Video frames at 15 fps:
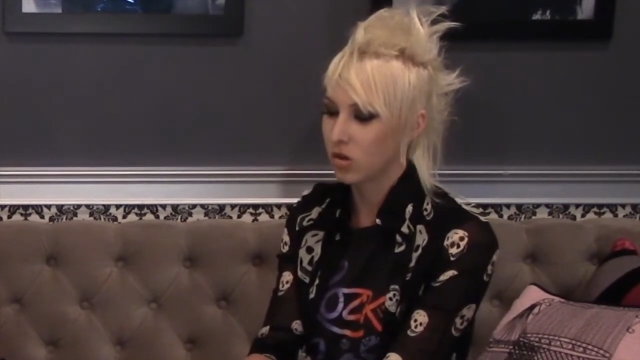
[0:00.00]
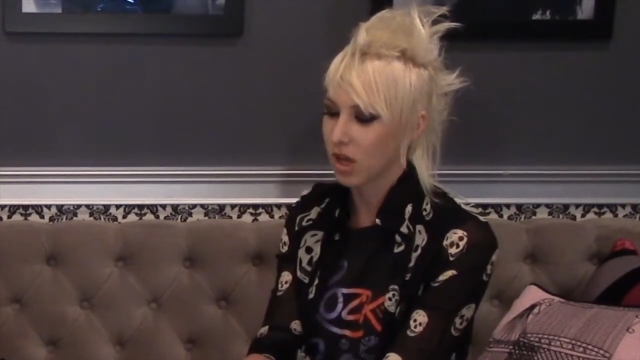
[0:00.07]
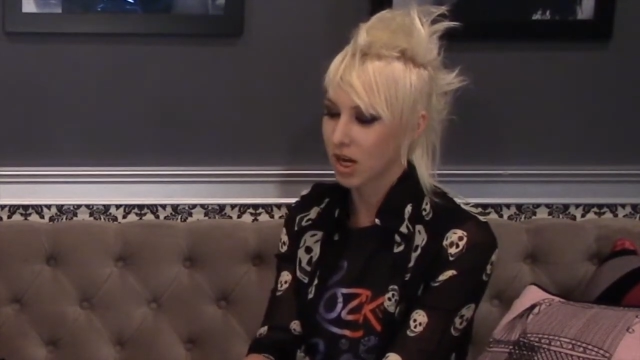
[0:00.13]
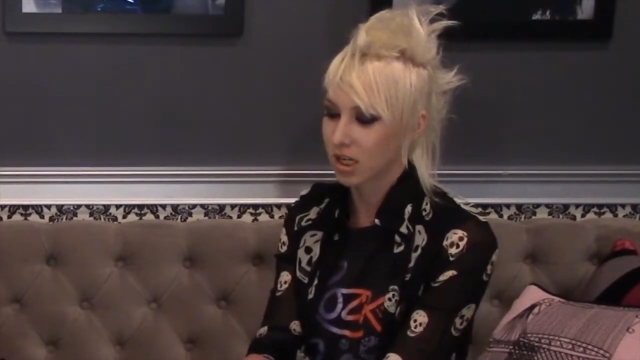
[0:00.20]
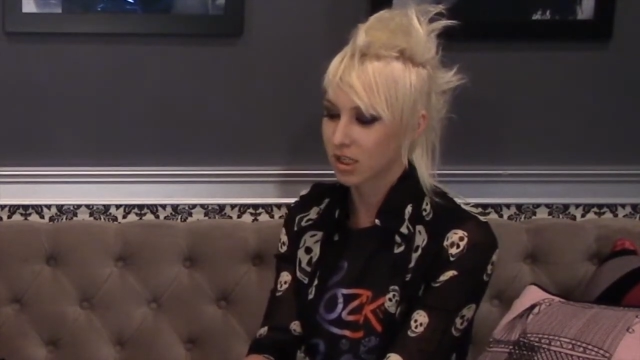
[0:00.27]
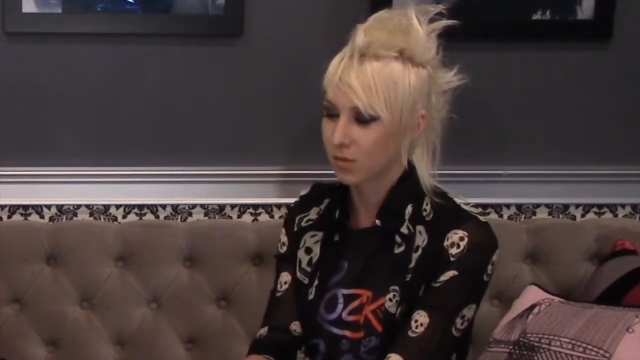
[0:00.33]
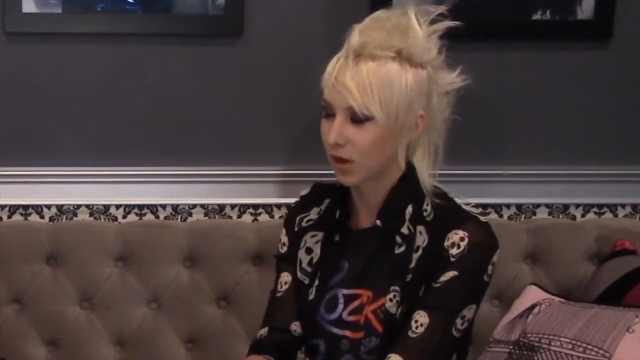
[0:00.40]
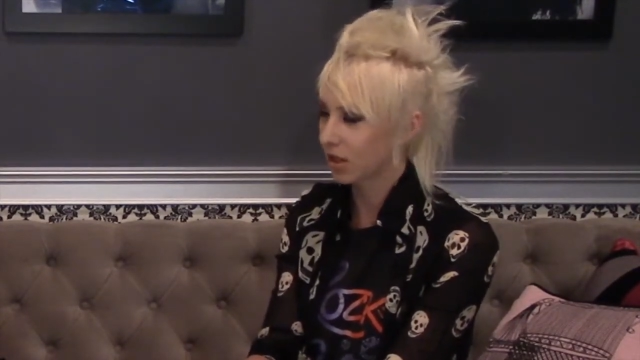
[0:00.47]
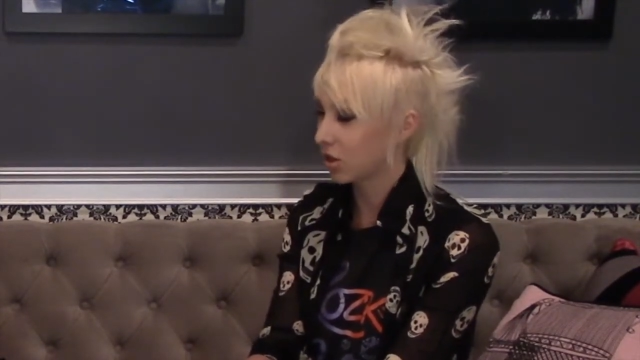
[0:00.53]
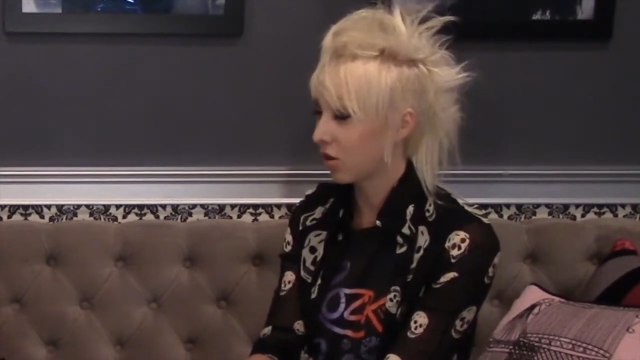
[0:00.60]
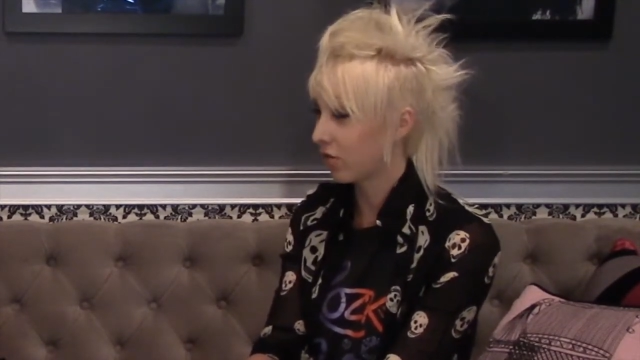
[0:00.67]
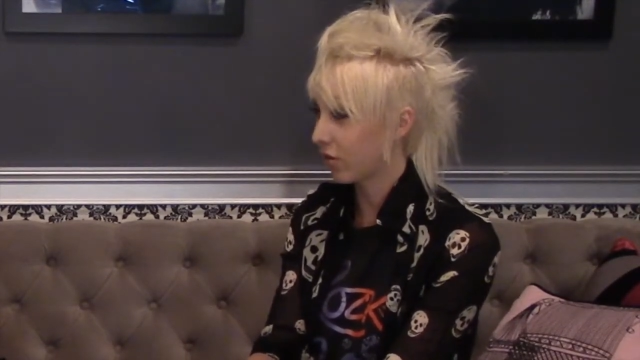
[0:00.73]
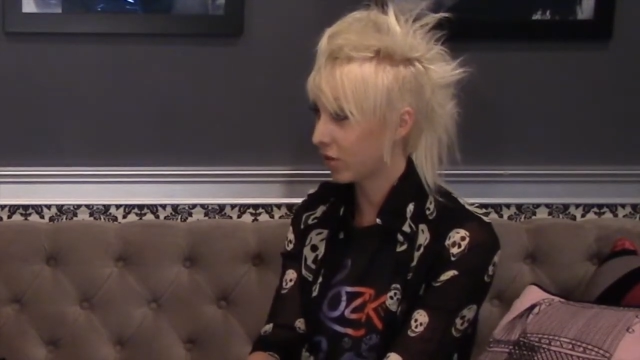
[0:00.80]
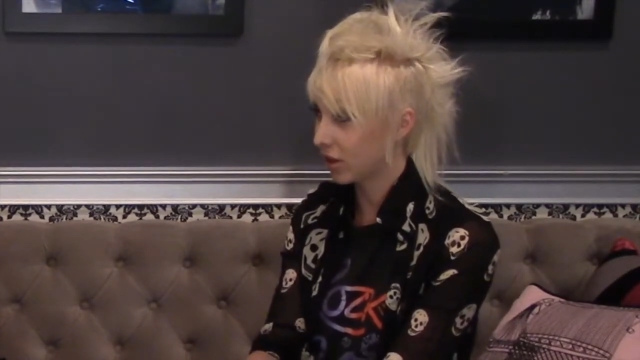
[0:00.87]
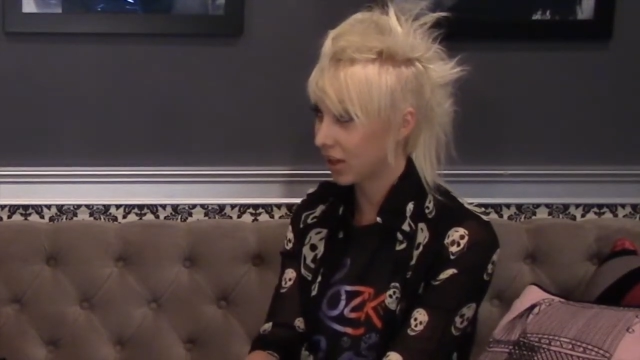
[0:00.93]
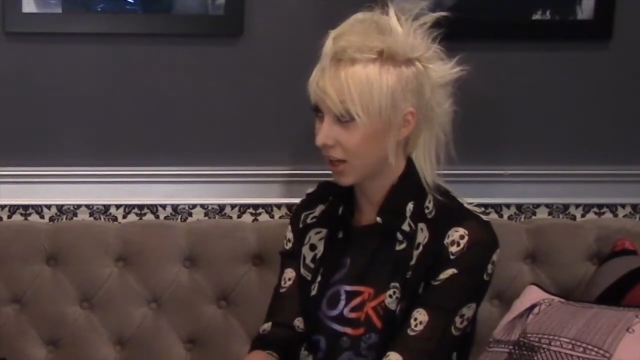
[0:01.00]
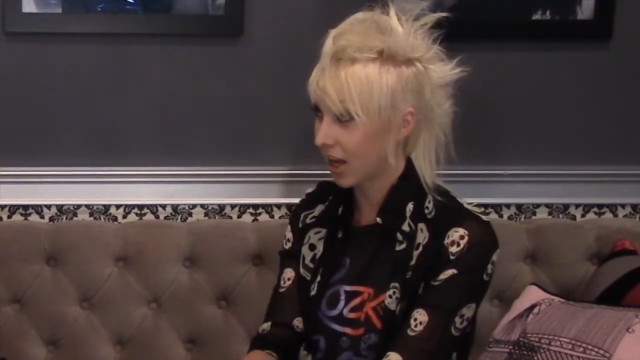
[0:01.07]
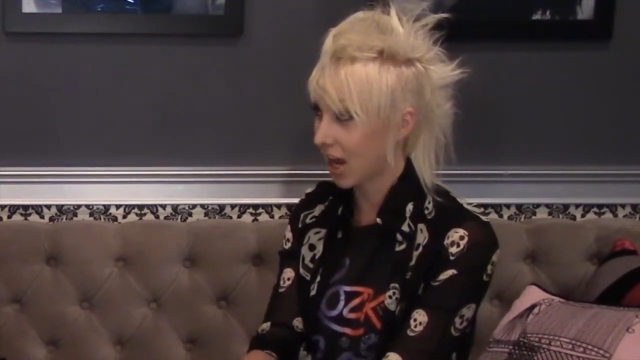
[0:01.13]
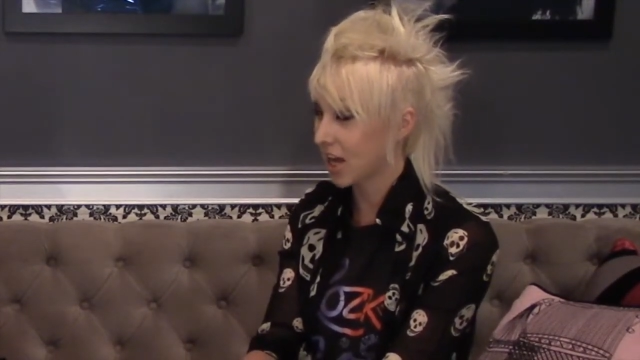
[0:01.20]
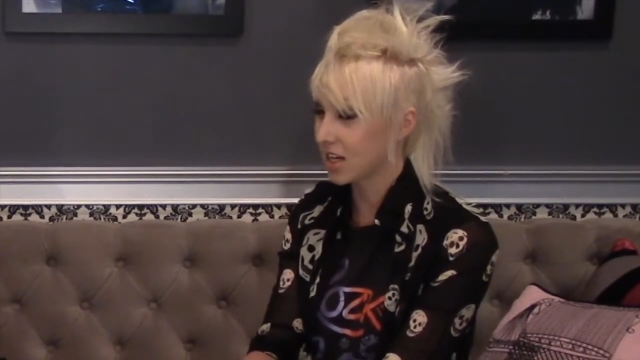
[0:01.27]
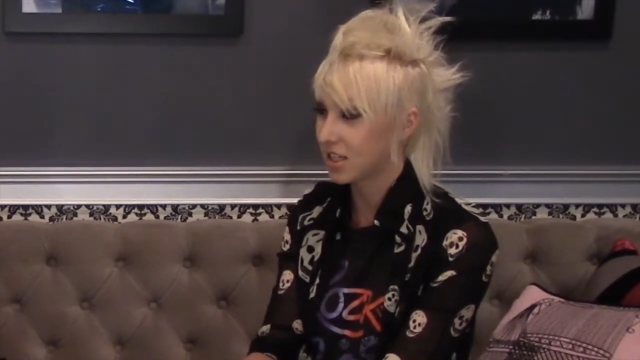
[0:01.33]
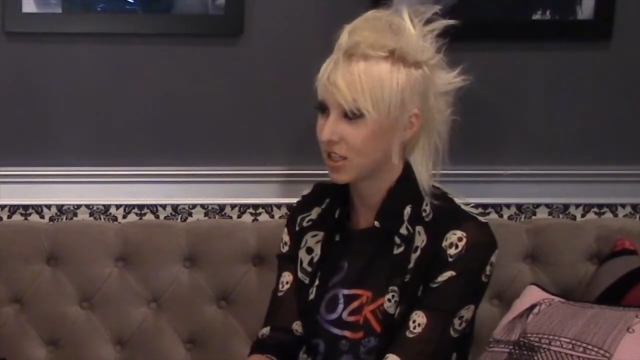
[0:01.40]
They expect you have everything
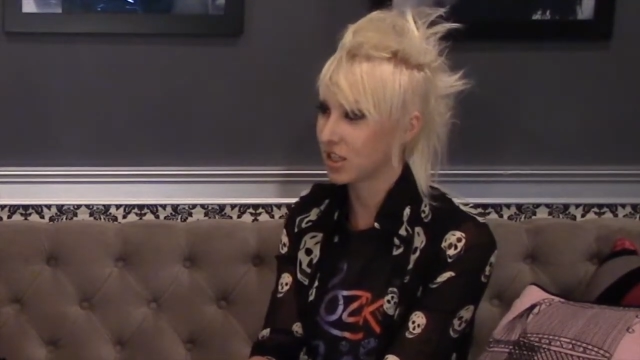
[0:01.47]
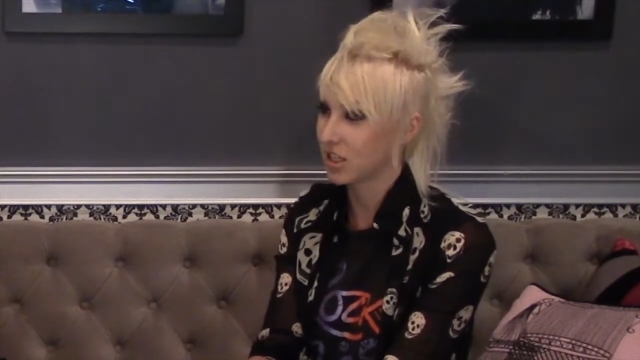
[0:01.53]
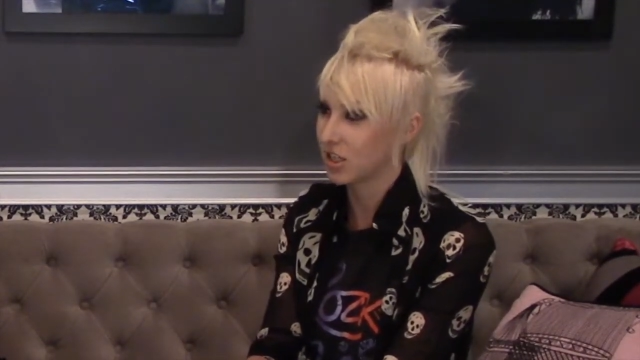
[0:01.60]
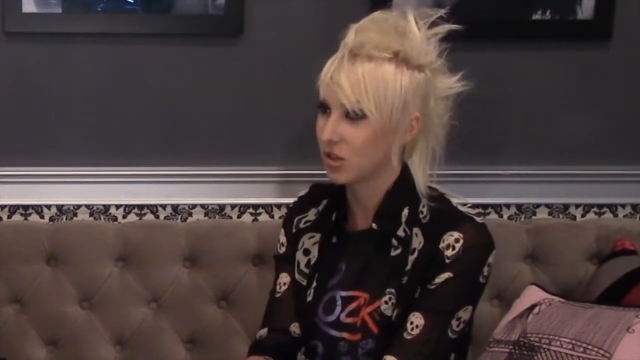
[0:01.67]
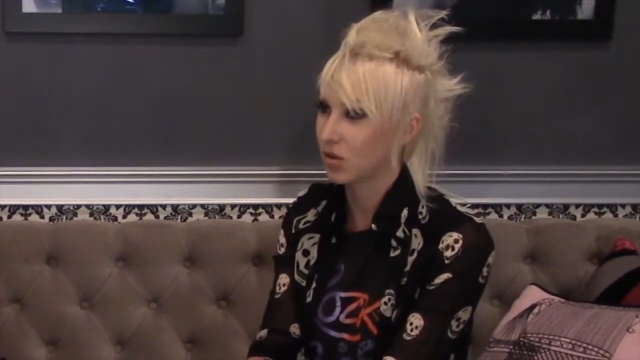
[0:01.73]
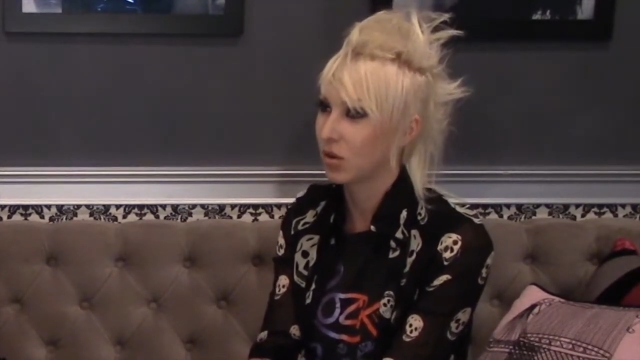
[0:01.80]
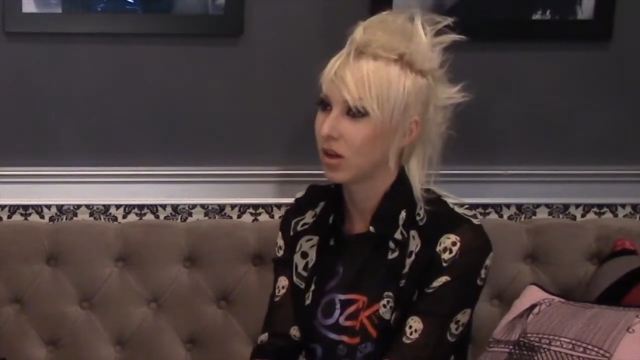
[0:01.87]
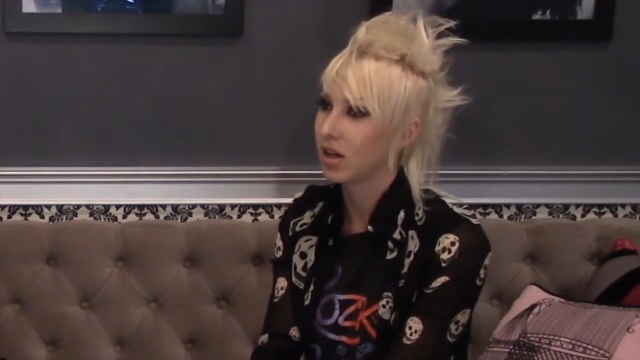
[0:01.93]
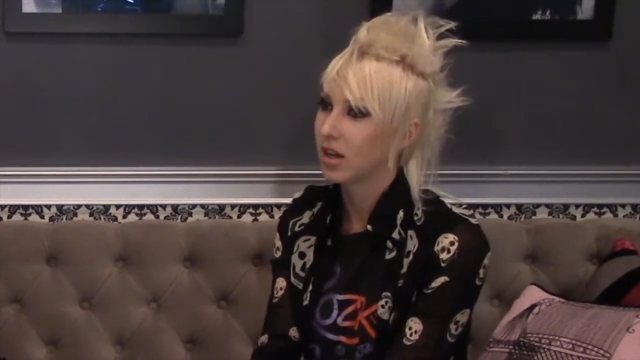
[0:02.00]
handed to you.